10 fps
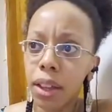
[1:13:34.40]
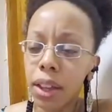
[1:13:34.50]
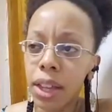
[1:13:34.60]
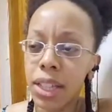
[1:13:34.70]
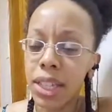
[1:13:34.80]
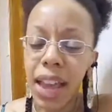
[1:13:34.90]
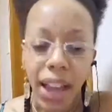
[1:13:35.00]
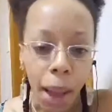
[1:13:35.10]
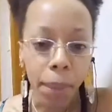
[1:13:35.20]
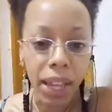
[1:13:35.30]
it's like
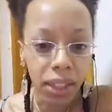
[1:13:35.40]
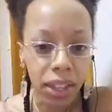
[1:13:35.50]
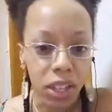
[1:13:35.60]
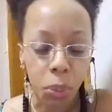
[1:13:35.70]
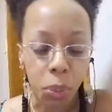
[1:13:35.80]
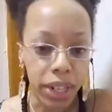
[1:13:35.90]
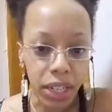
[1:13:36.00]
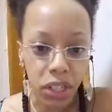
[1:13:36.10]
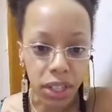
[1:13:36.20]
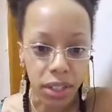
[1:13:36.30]
I make these
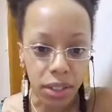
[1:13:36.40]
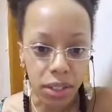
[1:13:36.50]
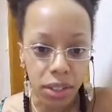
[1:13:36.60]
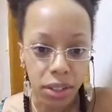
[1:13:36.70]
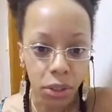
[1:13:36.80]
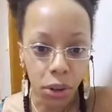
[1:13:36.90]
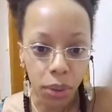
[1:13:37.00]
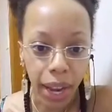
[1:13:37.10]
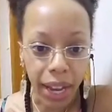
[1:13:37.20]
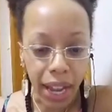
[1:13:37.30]
predictions,
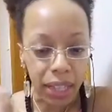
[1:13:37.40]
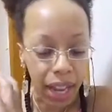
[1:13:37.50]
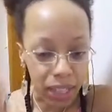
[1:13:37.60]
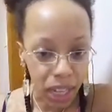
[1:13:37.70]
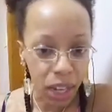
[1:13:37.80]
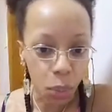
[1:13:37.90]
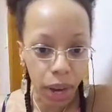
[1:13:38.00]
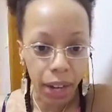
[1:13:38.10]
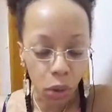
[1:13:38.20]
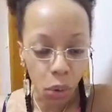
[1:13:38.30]
like I take what
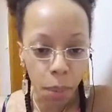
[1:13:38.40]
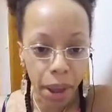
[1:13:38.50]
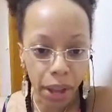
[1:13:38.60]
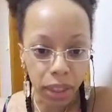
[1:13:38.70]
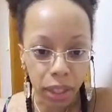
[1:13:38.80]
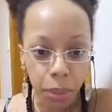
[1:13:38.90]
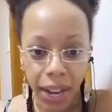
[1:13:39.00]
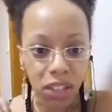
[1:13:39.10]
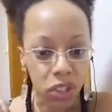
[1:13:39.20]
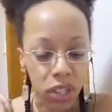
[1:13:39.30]
I know about them
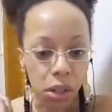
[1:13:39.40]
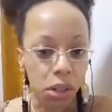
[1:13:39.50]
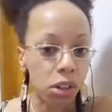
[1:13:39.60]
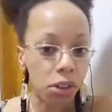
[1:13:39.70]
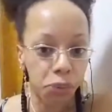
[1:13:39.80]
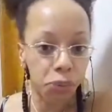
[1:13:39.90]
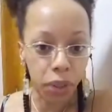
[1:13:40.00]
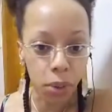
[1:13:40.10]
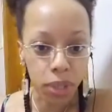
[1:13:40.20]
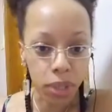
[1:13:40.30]
and I just look for
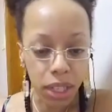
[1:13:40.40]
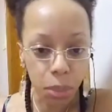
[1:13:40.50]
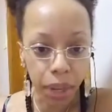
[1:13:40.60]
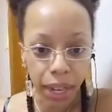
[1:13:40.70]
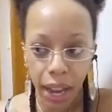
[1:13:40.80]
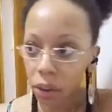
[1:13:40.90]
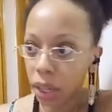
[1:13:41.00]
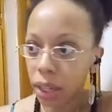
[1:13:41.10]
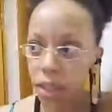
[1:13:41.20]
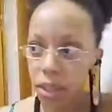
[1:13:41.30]
those things to play out. And